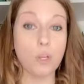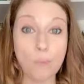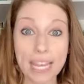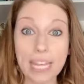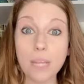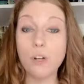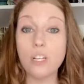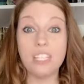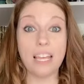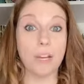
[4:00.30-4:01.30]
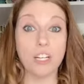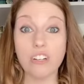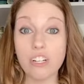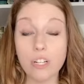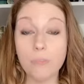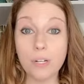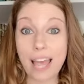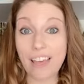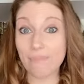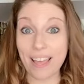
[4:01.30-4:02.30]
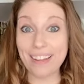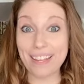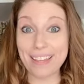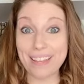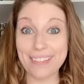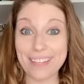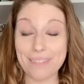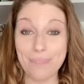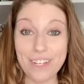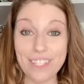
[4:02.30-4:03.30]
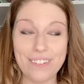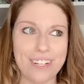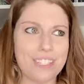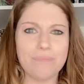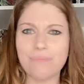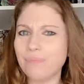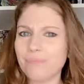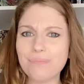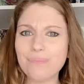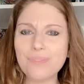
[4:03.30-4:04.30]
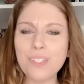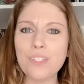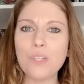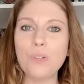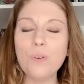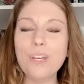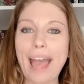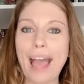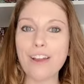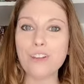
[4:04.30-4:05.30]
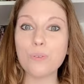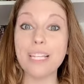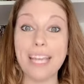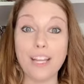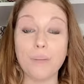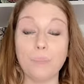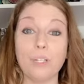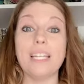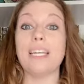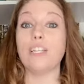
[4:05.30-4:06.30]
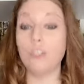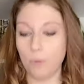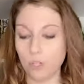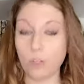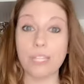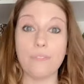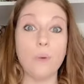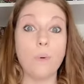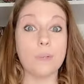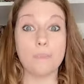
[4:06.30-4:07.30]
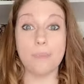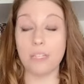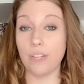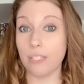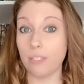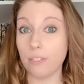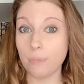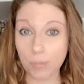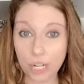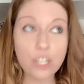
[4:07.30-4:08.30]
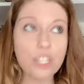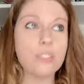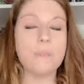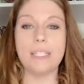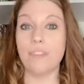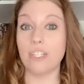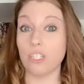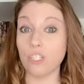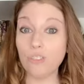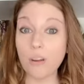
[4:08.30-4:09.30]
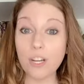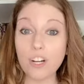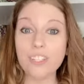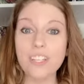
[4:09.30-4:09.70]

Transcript: my indie books and my traditional books have been in these bookstores. So you can actually get your book into bookstores if you work with specific printers, specific distributors.